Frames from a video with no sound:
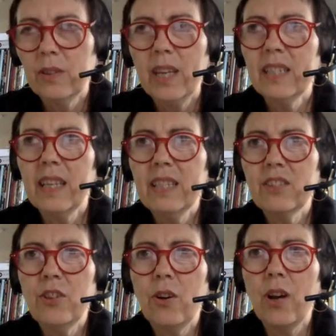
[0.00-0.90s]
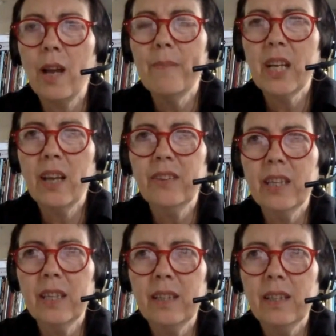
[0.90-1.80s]
it's not. I mean, I
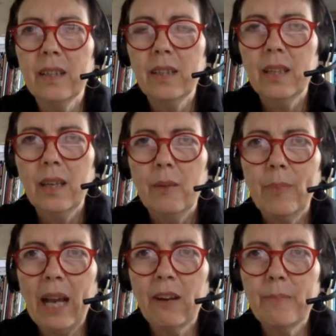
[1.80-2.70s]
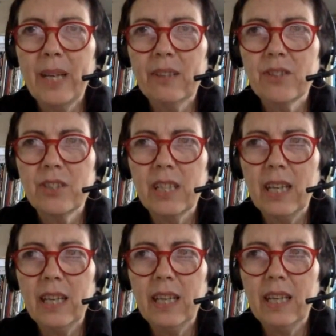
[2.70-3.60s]
think paramount,
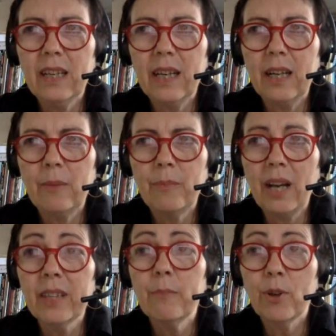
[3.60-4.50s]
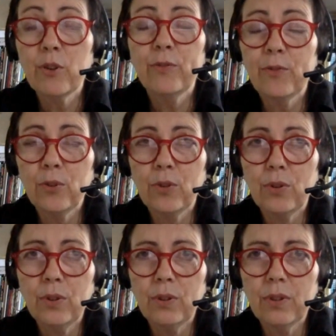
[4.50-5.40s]
I think both
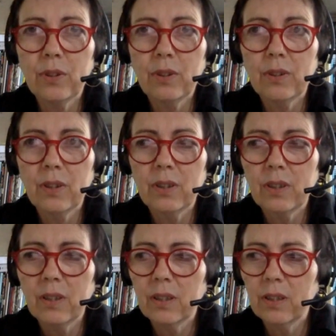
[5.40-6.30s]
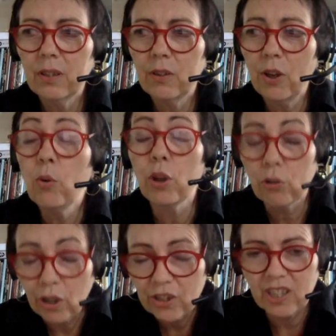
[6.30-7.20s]
for all
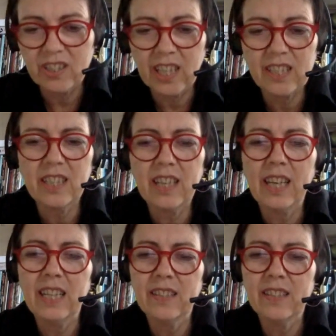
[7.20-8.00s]
across the sector, is